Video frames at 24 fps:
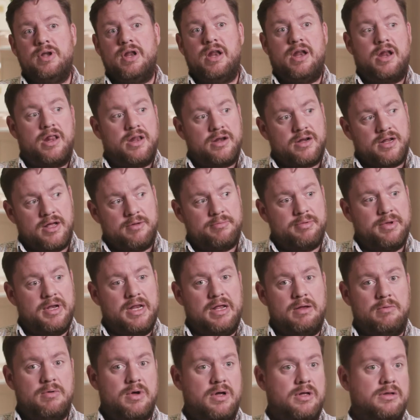Another
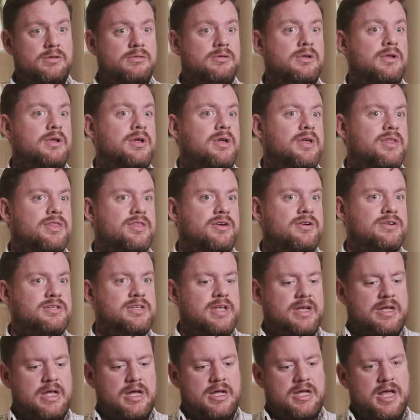company, well, there's
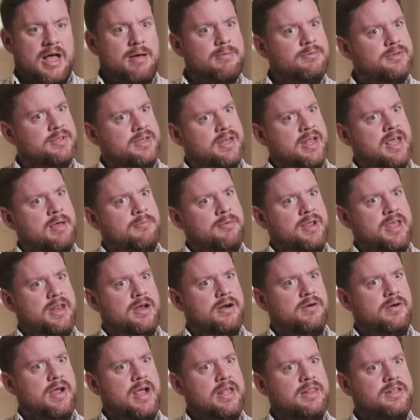like a common denominator,
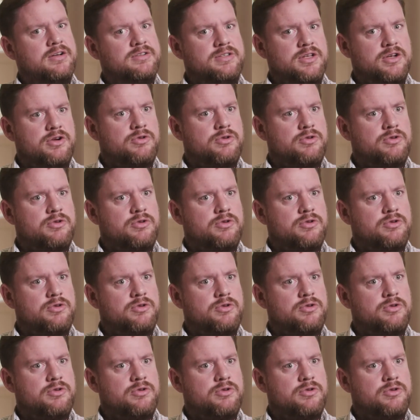right? There's a